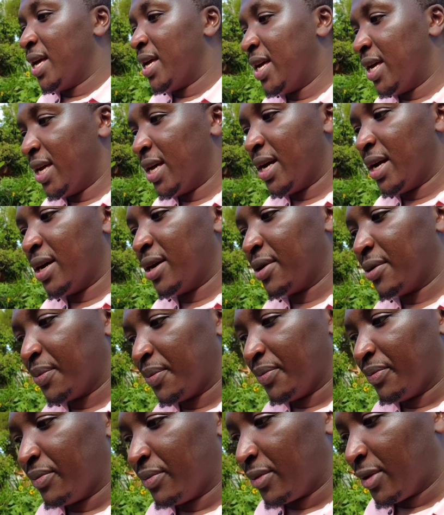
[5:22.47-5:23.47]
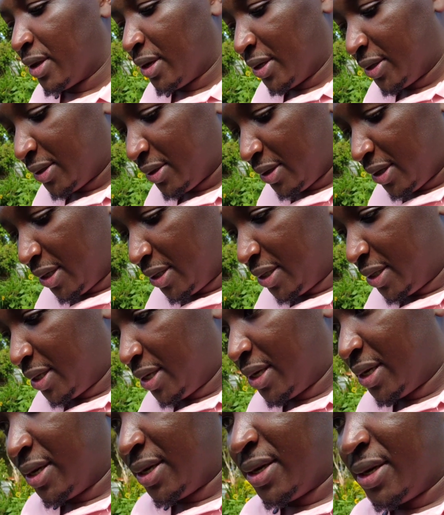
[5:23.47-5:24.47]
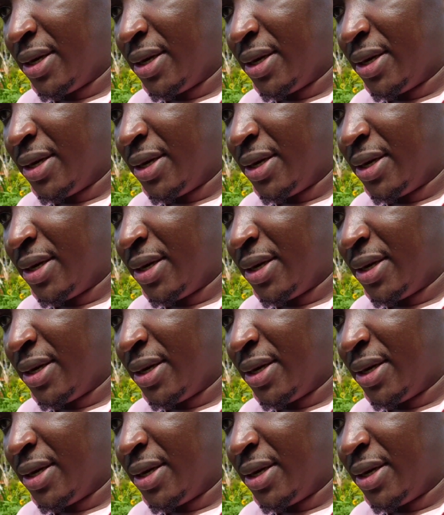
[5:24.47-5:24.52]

here so that uh,